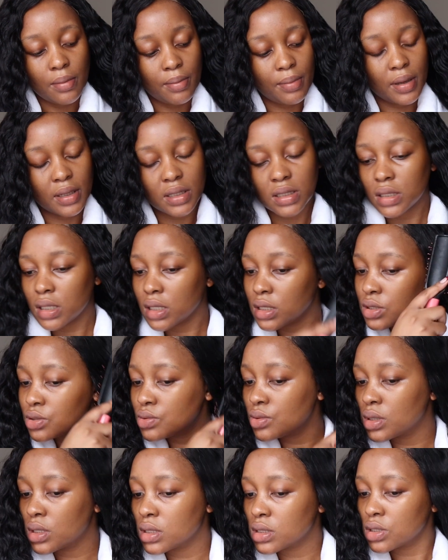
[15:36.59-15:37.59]
But
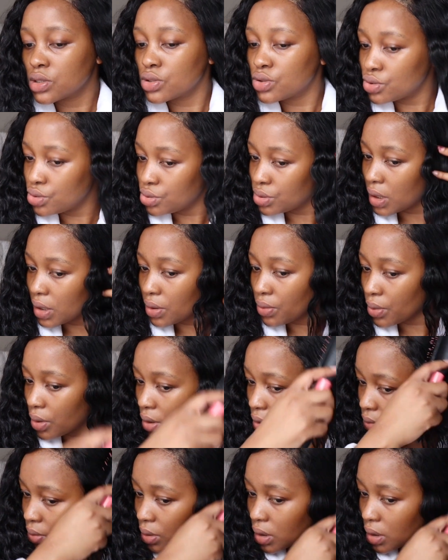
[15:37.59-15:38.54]
next week is a 2-day work